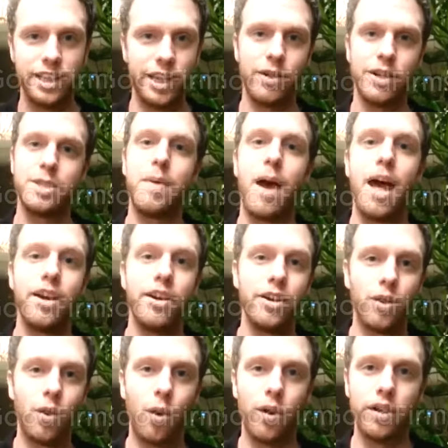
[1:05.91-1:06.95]
They
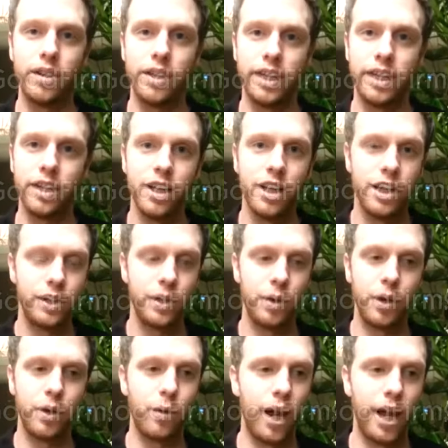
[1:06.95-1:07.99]
responded accordingly. They
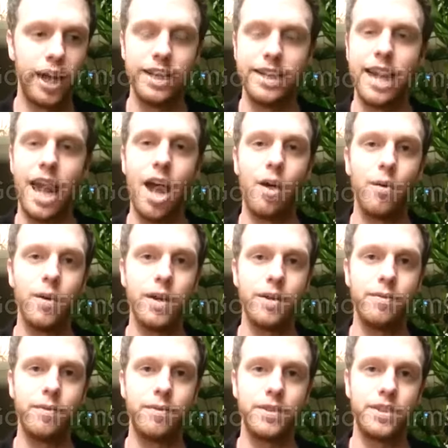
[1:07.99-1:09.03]
were great. Now
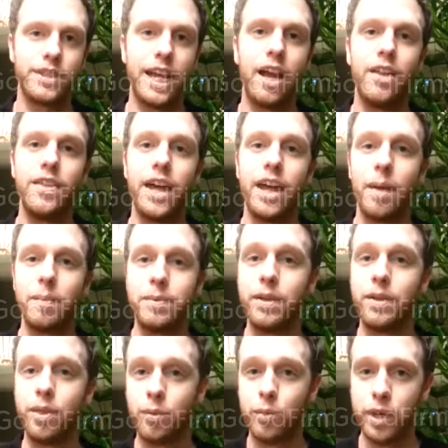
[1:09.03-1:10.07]
we've scaled that up
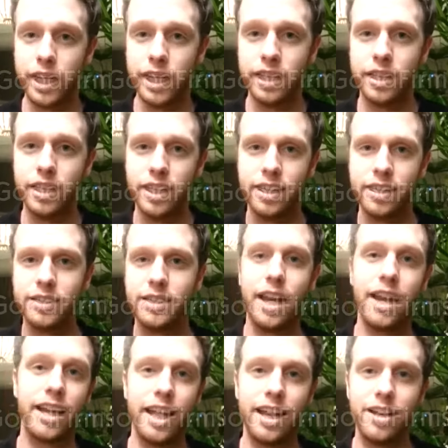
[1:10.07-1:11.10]
to three
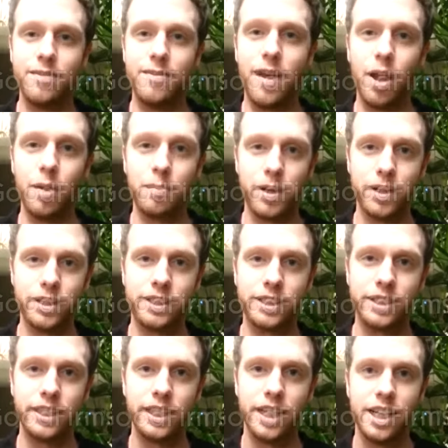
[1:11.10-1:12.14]
dedicated
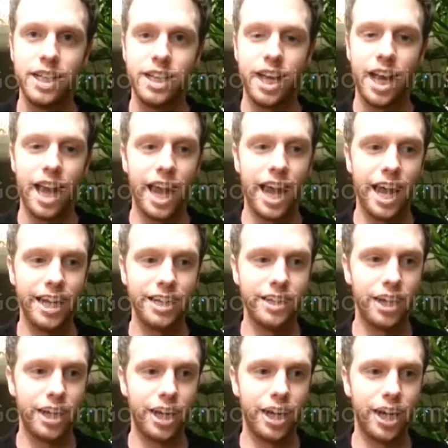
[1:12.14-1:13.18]
developers, and
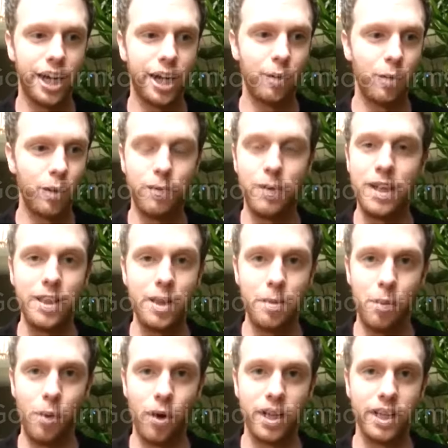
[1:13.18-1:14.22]
uh, we're feeding
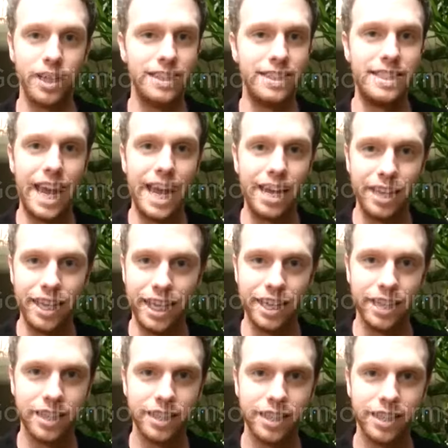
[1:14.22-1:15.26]
them work
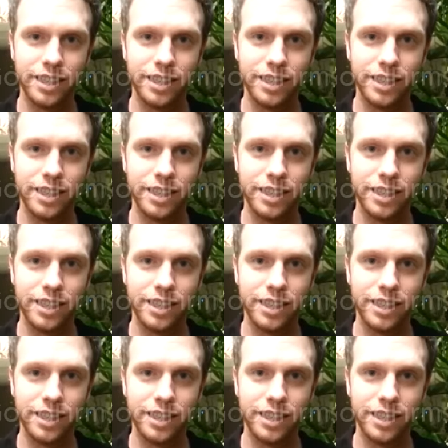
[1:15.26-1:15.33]
daily.